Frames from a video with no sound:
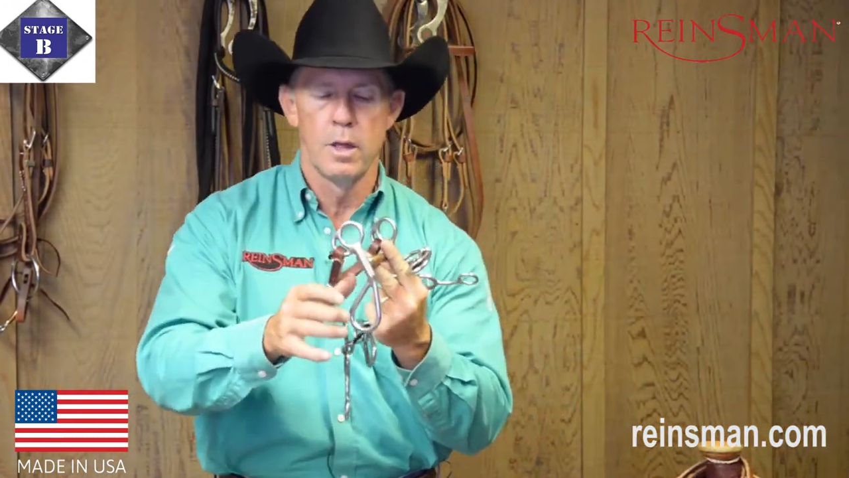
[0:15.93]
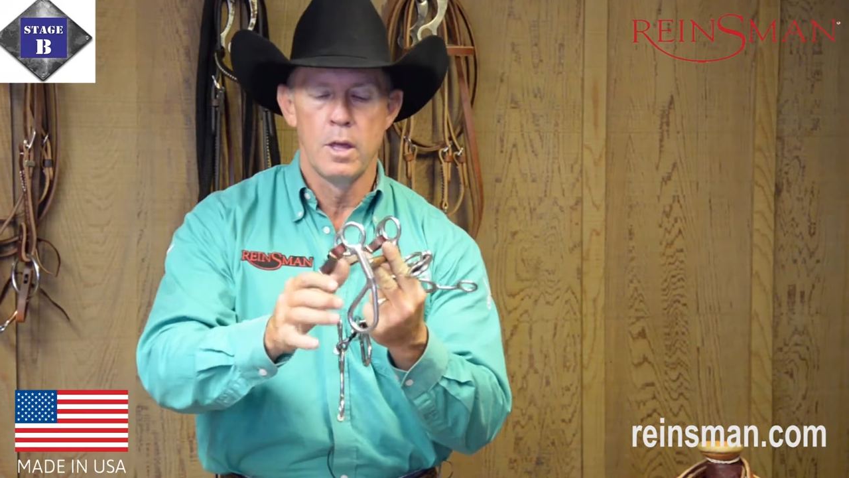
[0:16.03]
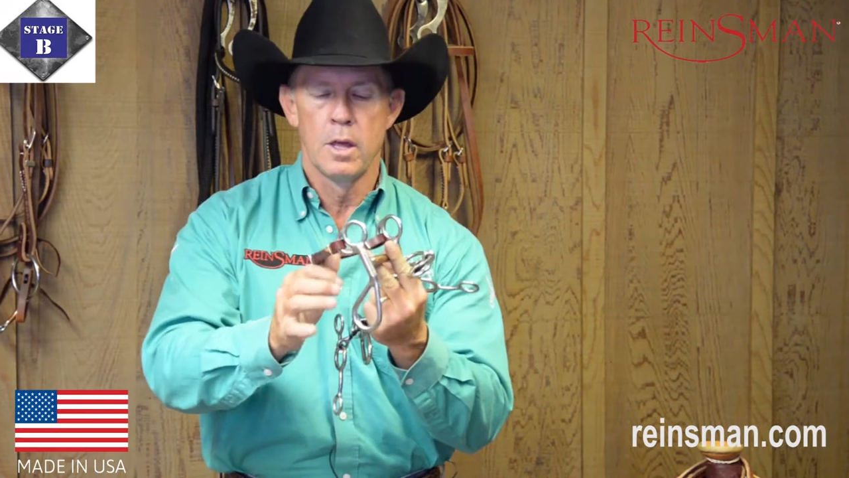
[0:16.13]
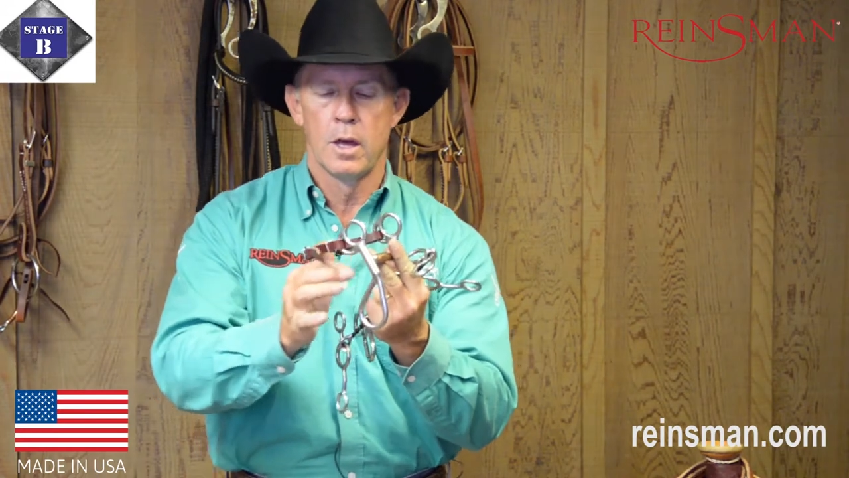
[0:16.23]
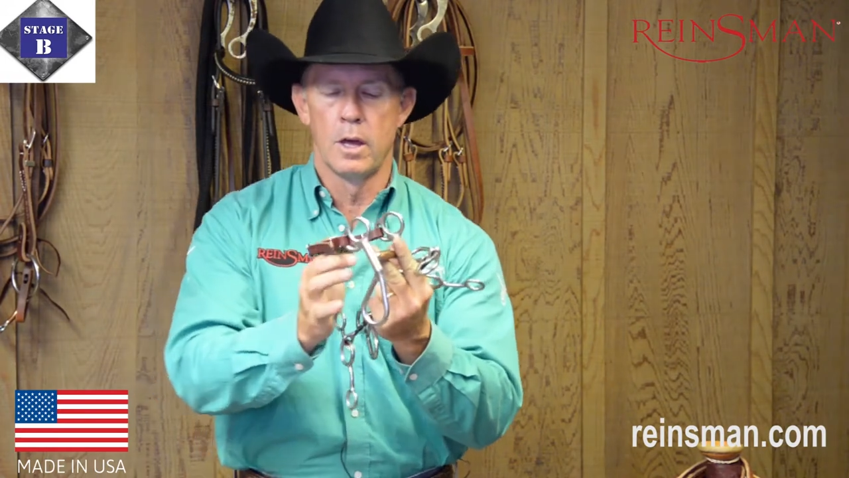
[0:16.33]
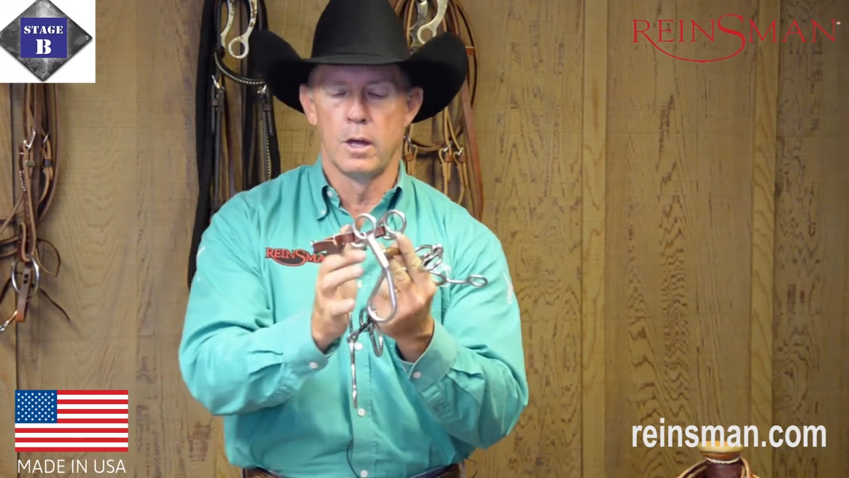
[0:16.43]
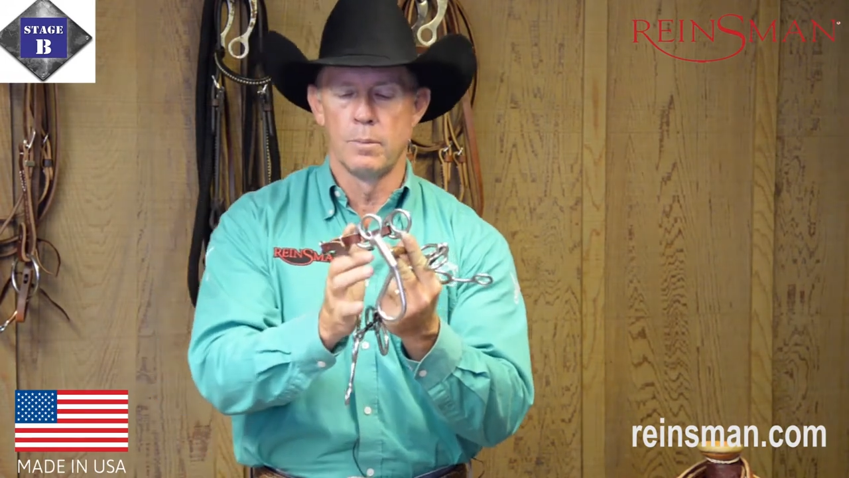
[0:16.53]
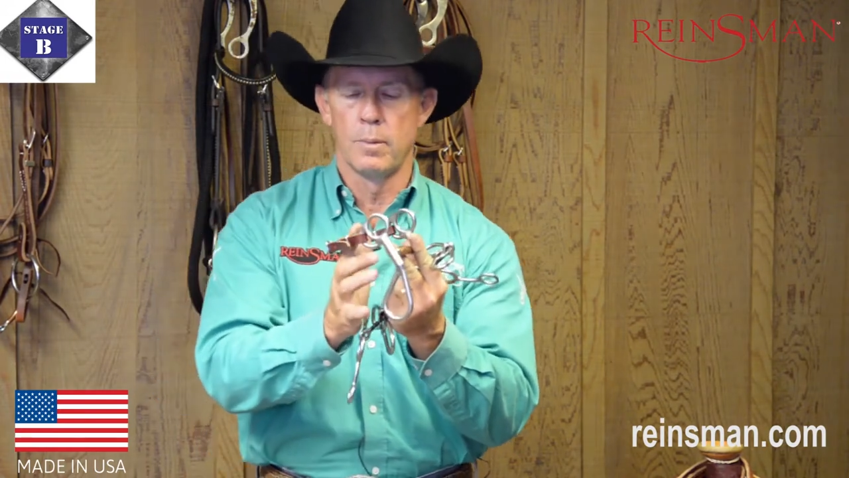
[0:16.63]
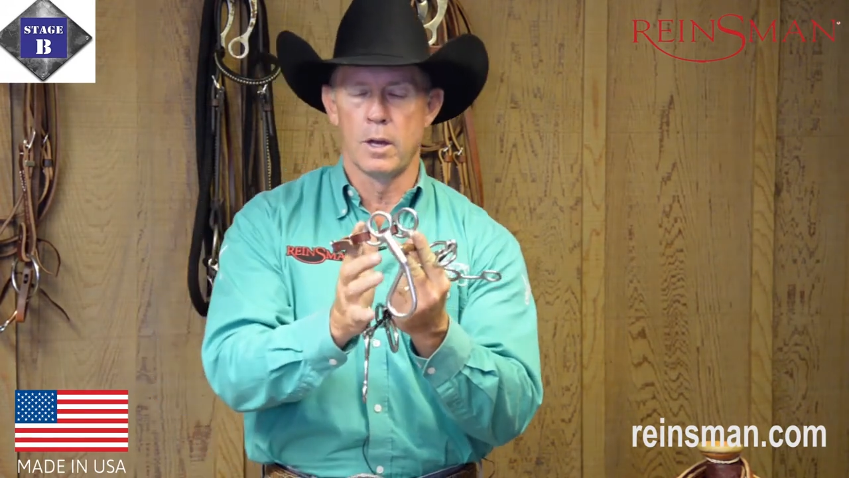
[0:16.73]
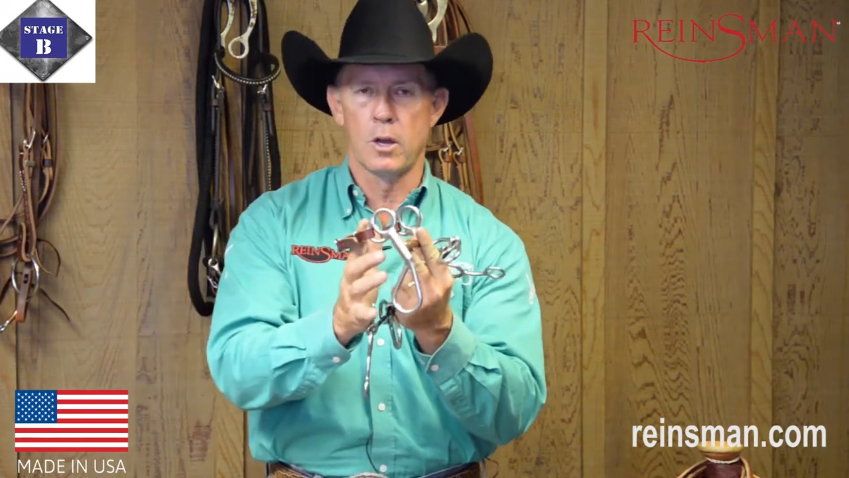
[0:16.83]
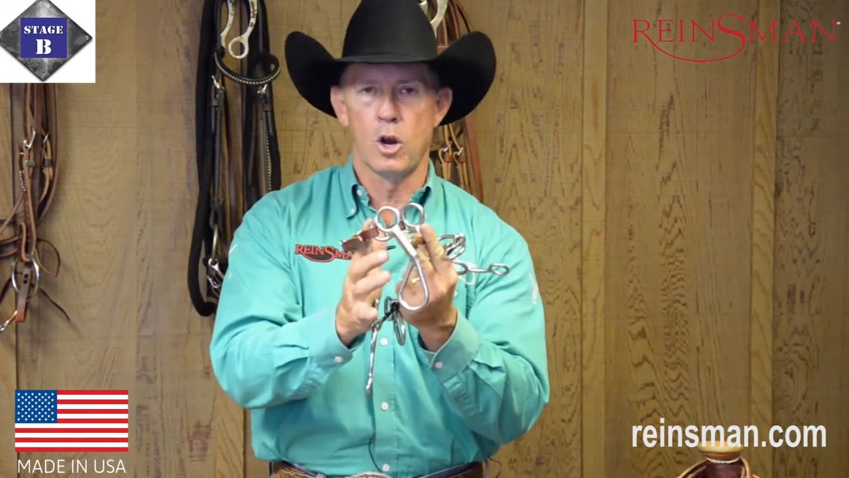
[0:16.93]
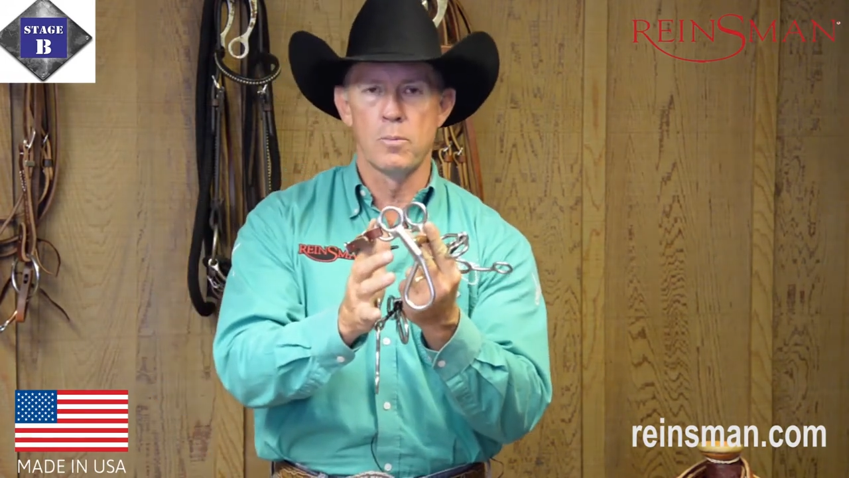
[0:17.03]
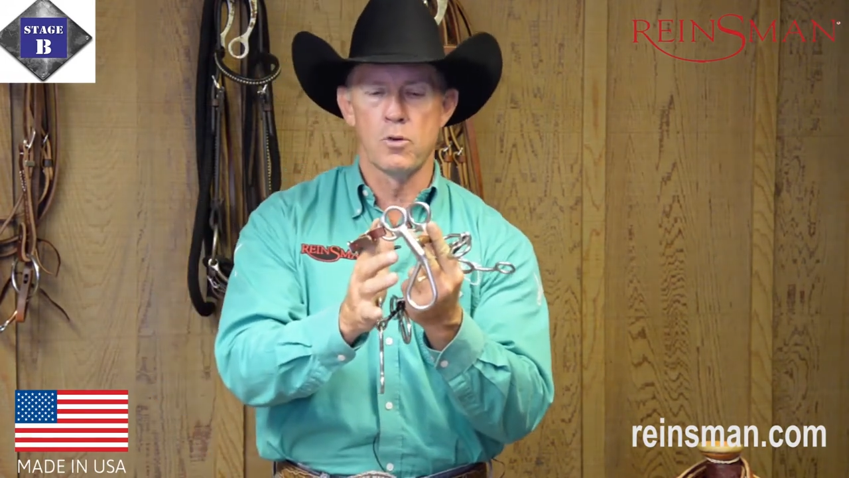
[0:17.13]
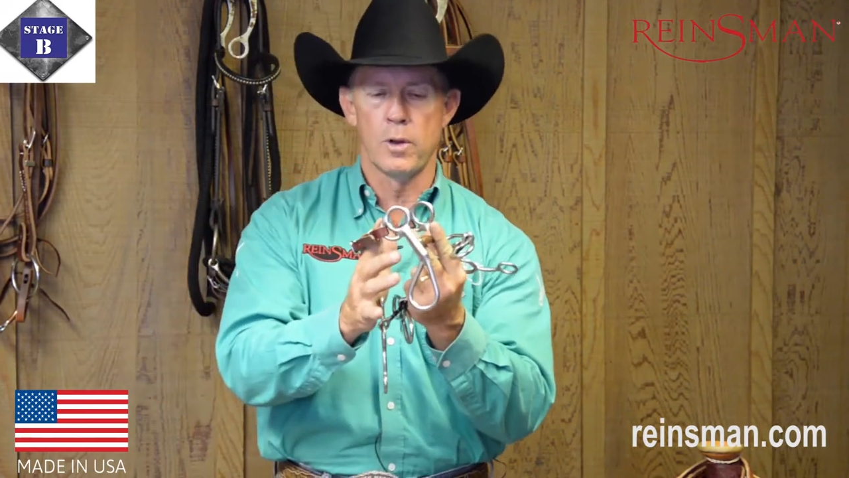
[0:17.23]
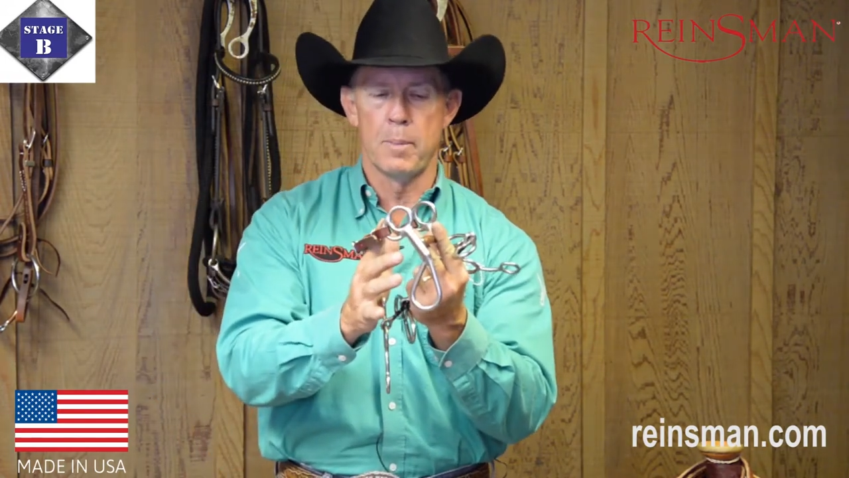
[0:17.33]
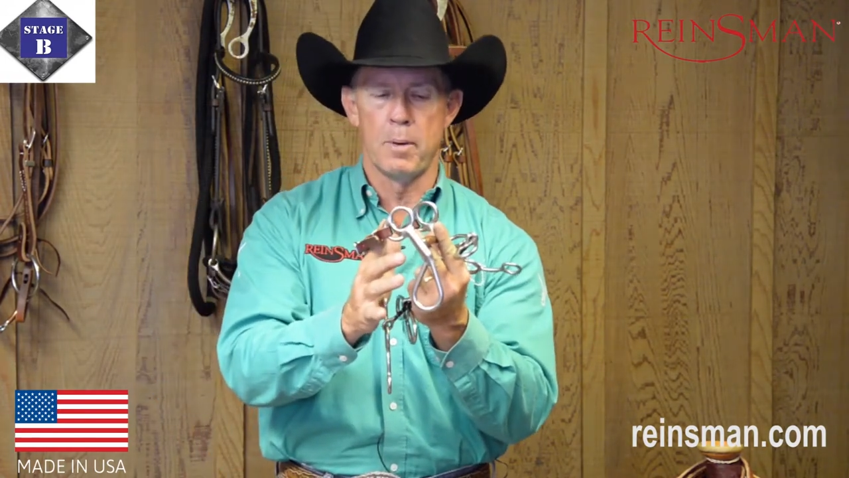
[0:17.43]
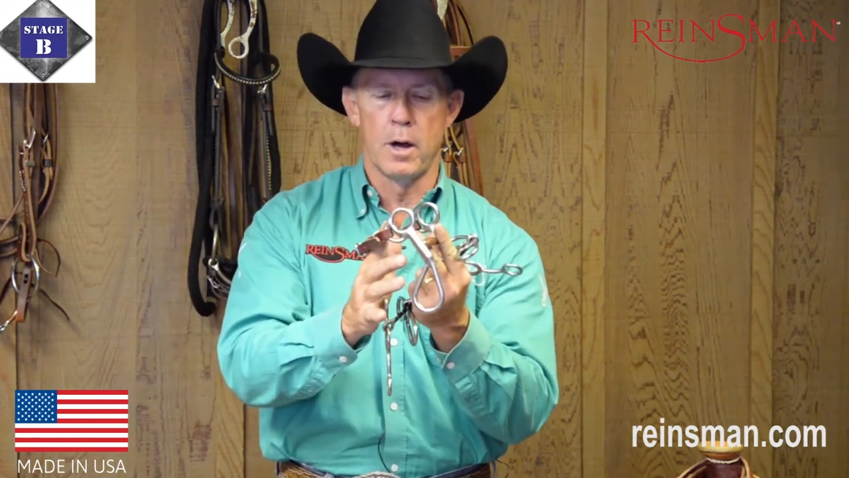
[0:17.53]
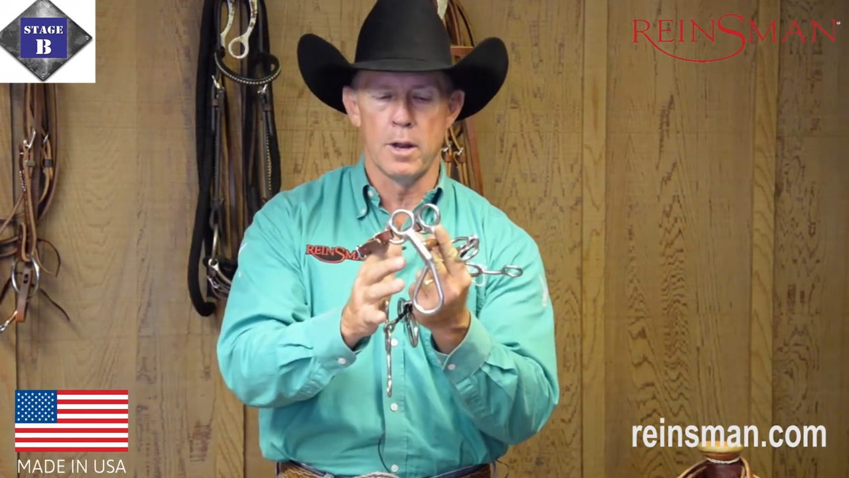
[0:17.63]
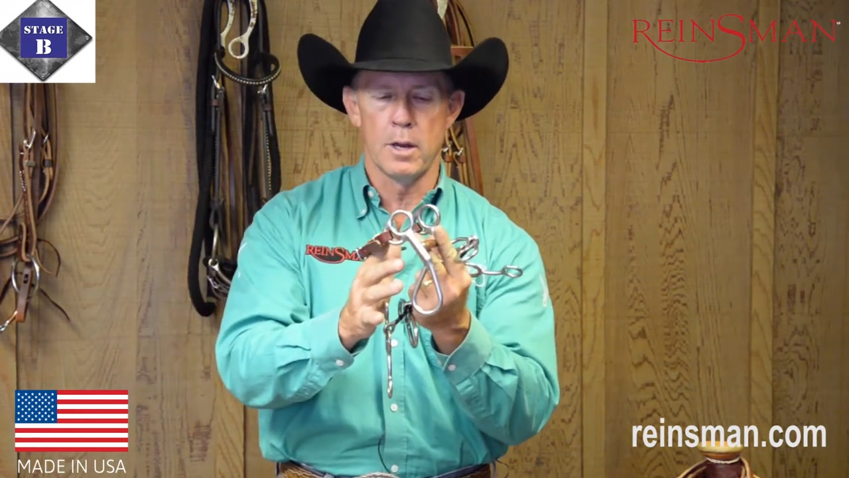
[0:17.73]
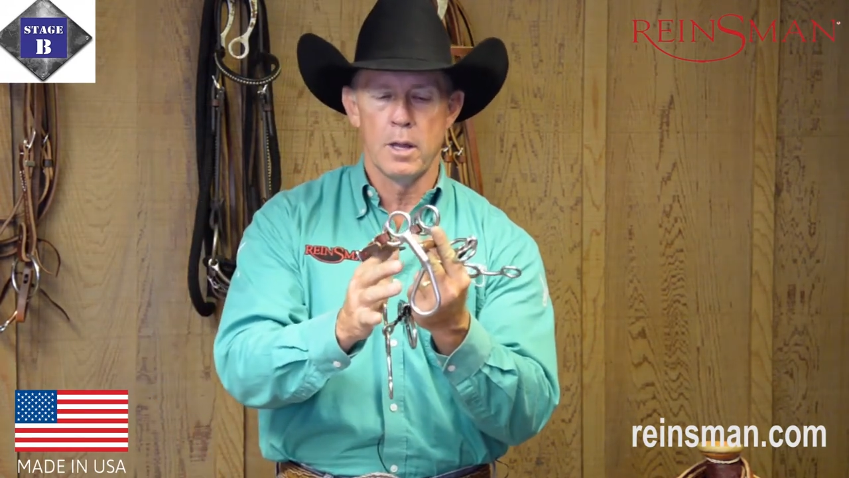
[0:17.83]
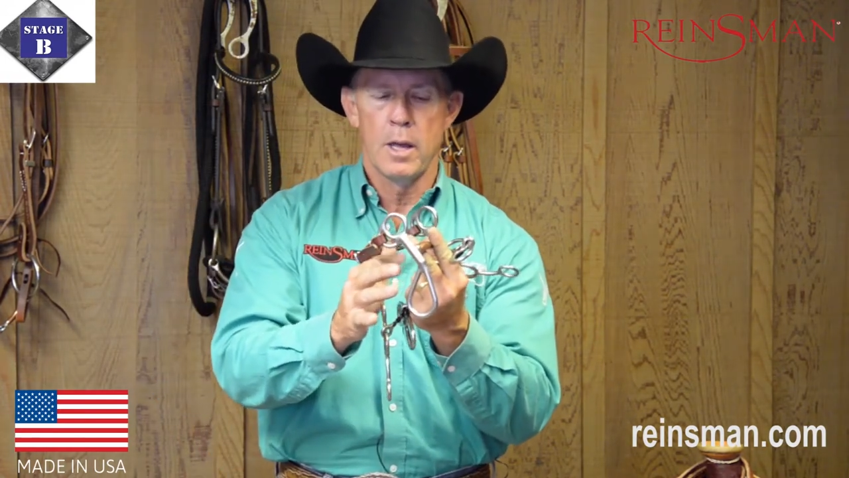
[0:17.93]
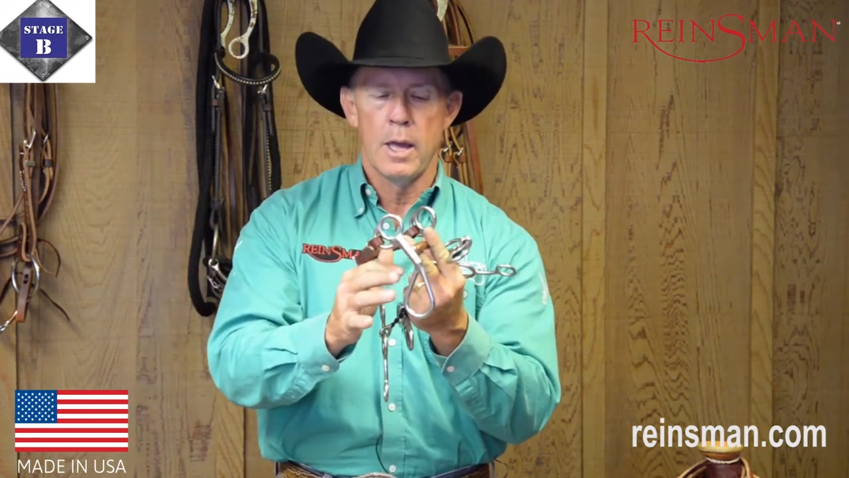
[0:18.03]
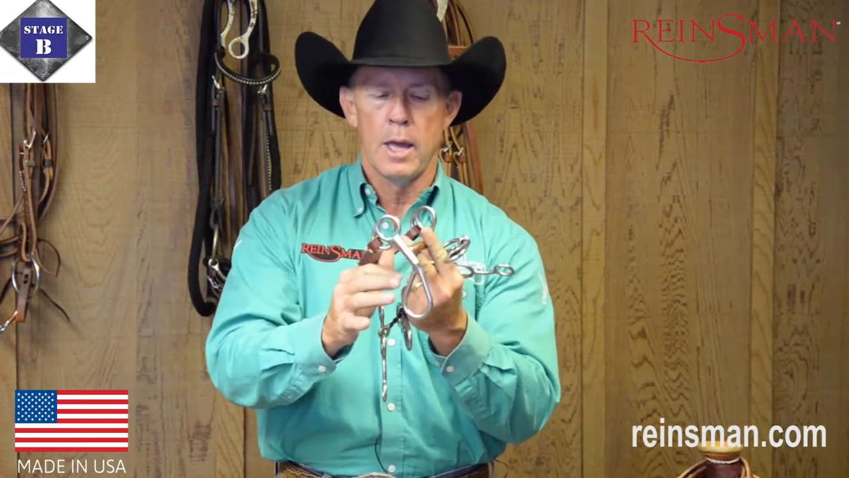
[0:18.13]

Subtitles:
a curb strap on it,